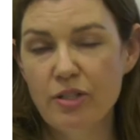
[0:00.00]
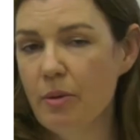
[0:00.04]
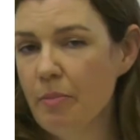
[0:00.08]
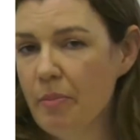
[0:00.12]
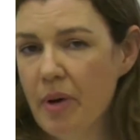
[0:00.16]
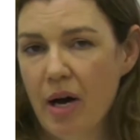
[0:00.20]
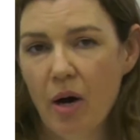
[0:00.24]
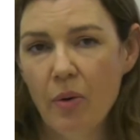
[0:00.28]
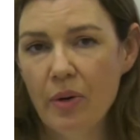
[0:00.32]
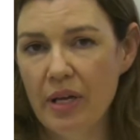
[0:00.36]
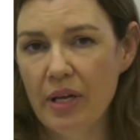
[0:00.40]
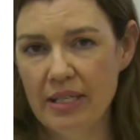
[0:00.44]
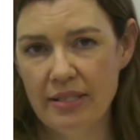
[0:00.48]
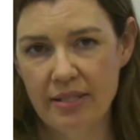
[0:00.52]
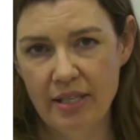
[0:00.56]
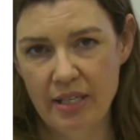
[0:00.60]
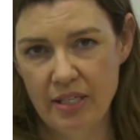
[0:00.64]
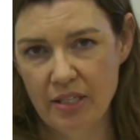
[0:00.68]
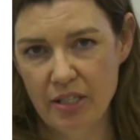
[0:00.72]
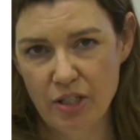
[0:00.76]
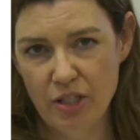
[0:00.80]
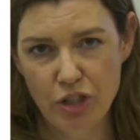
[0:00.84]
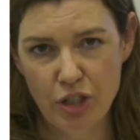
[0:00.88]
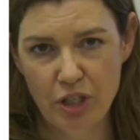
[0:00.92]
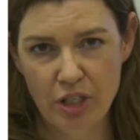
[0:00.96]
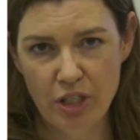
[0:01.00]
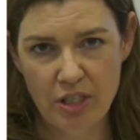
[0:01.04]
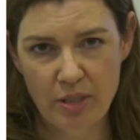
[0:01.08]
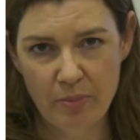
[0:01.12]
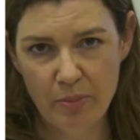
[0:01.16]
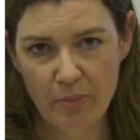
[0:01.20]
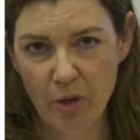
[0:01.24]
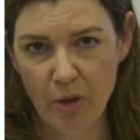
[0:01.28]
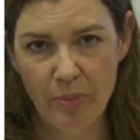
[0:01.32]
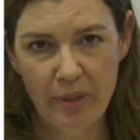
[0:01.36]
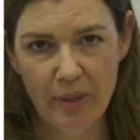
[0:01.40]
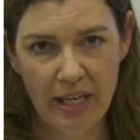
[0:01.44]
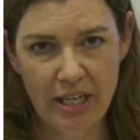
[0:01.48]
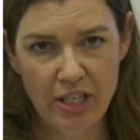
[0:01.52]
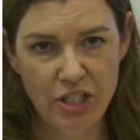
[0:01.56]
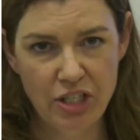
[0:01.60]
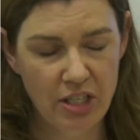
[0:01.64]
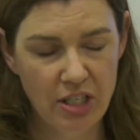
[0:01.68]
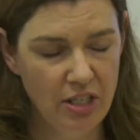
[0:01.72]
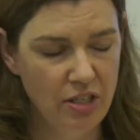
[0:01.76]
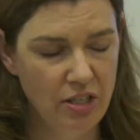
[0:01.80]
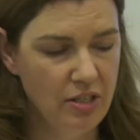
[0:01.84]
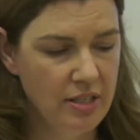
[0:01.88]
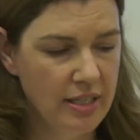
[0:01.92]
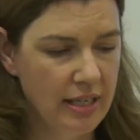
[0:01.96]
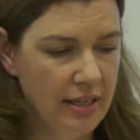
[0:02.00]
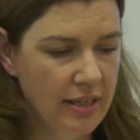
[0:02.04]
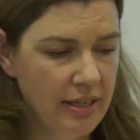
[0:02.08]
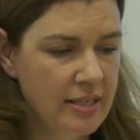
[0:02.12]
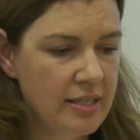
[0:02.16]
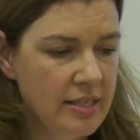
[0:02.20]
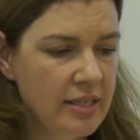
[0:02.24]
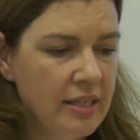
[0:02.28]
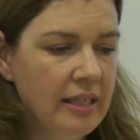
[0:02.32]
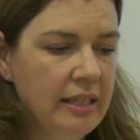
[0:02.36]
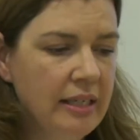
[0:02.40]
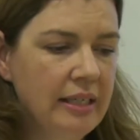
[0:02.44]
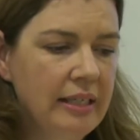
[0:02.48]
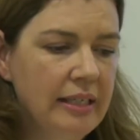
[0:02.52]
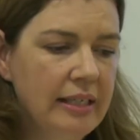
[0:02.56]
So Māori is the Indigenous population in New Zealand.